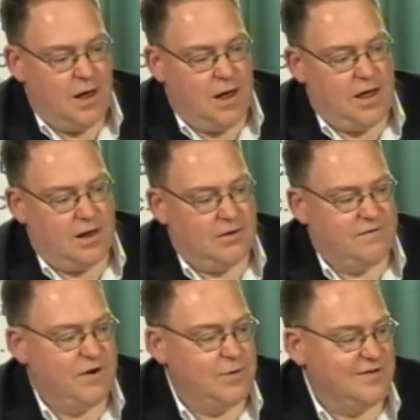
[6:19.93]
A
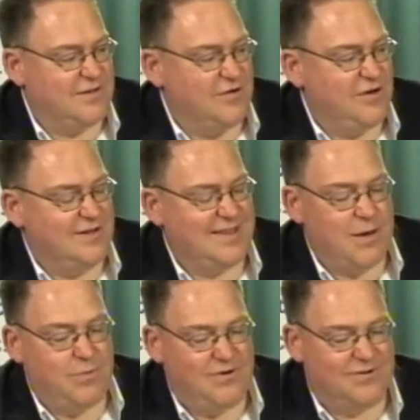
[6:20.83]
frequent discussion is,
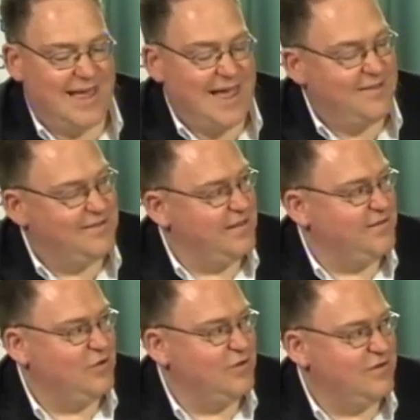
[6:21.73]
can't we just get
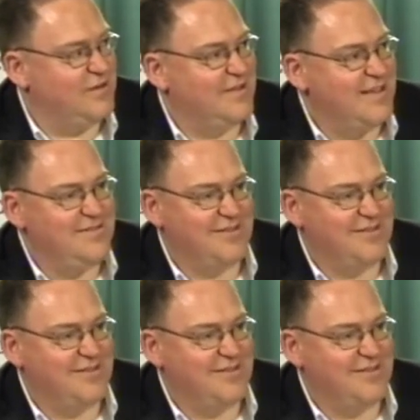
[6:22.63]
students to sign